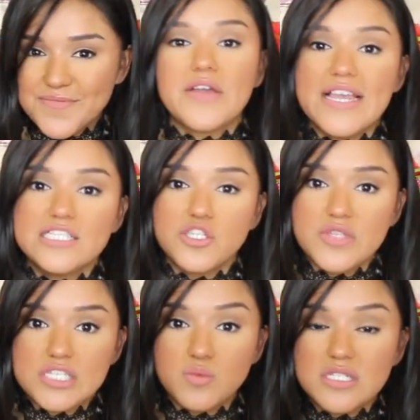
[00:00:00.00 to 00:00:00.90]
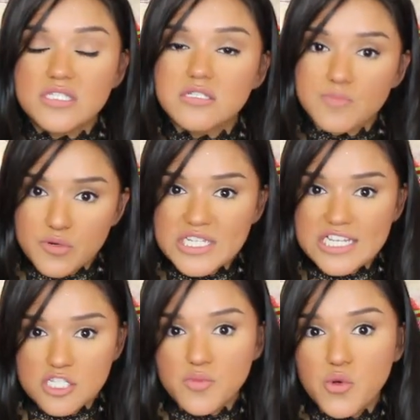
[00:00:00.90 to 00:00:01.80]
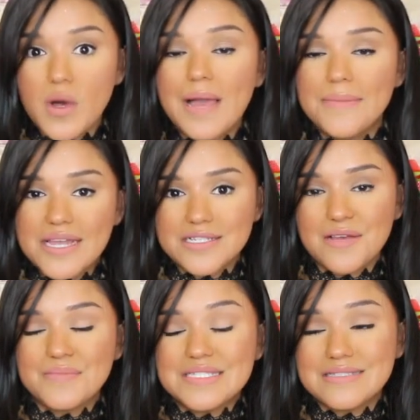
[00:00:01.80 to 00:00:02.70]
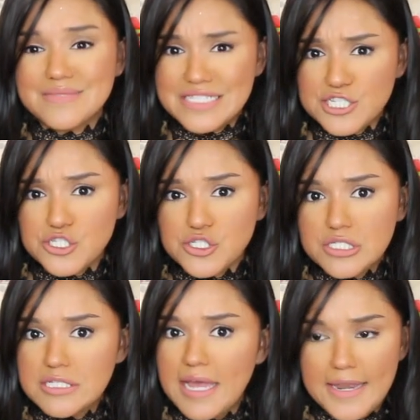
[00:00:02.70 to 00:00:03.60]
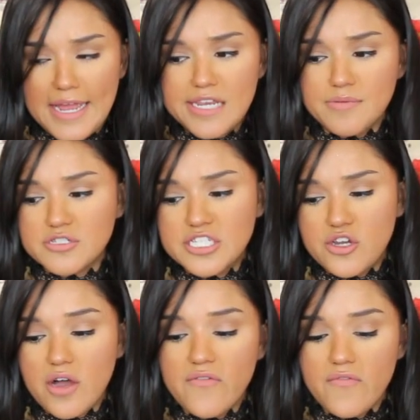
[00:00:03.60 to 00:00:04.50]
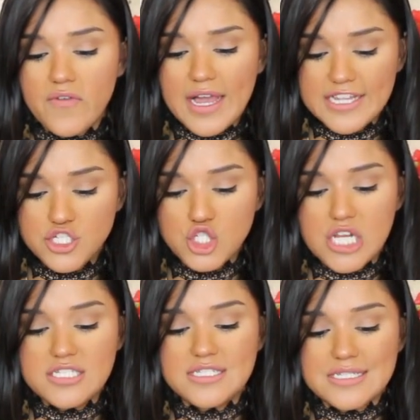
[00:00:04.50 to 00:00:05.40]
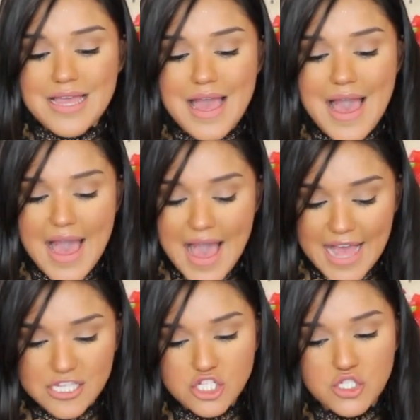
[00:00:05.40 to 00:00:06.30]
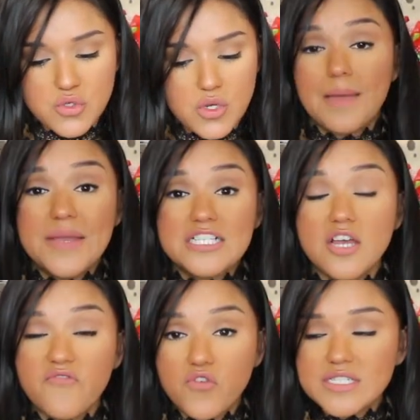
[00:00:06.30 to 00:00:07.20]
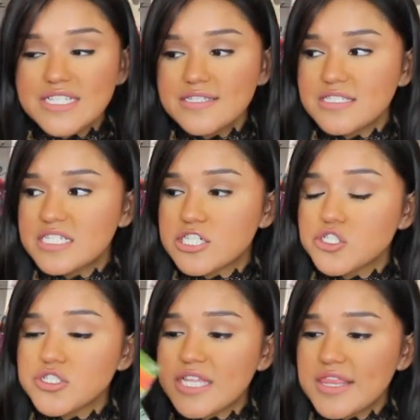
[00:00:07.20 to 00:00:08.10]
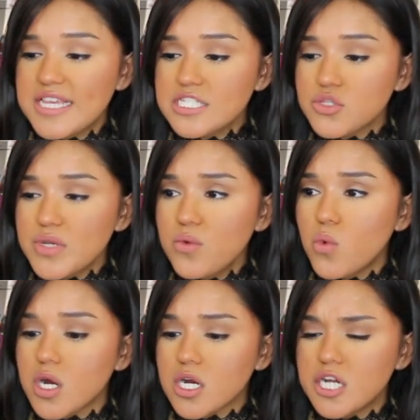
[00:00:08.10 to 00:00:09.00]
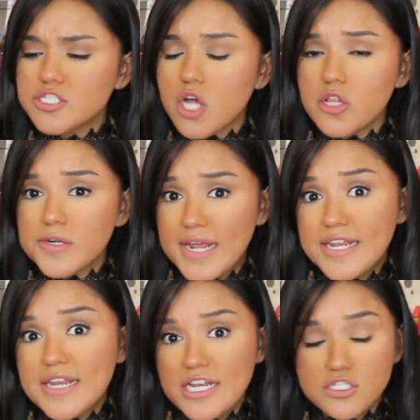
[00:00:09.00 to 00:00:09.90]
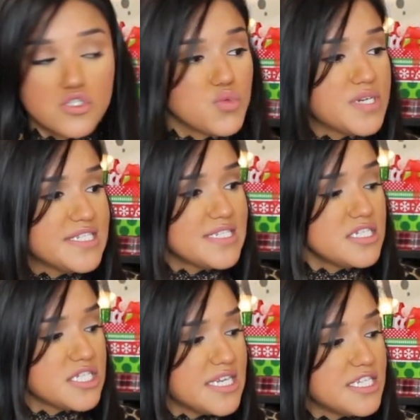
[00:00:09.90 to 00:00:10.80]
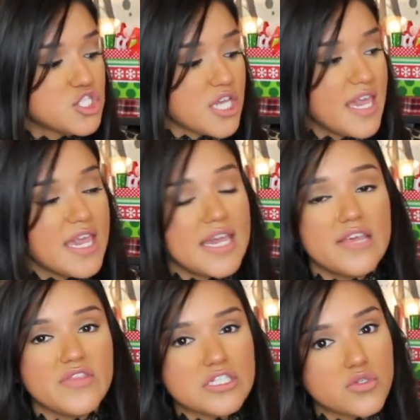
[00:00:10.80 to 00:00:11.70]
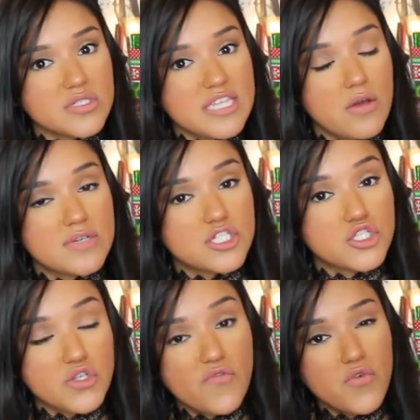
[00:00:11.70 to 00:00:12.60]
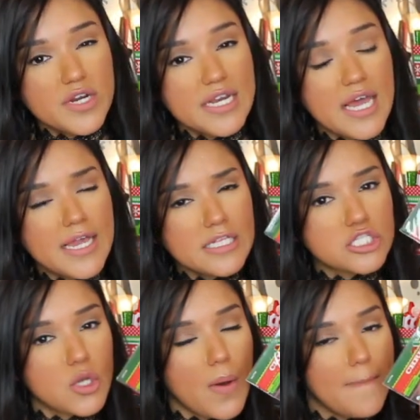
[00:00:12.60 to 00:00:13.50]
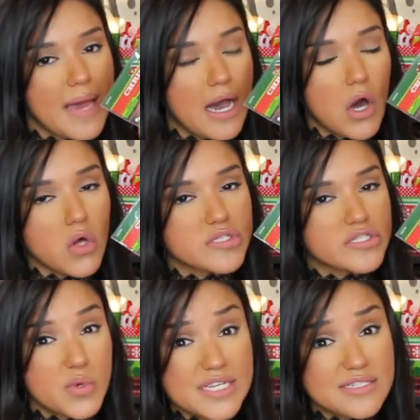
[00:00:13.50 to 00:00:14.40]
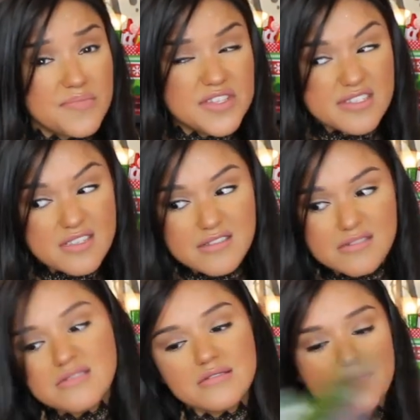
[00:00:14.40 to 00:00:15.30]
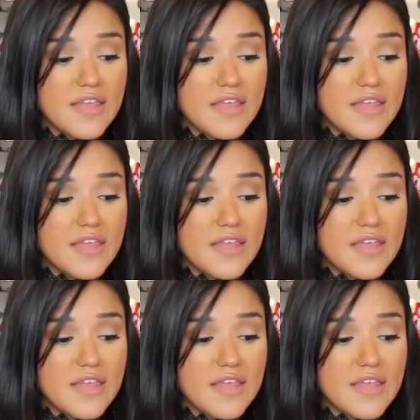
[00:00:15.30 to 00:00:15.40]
Okay, so this was predictable. I picked up some stickers at 90% off. I just had to. I picked up four sets of stickers. These three were $1.99, so 20 cents each, and this little set was $2.49, so about 20 something cents.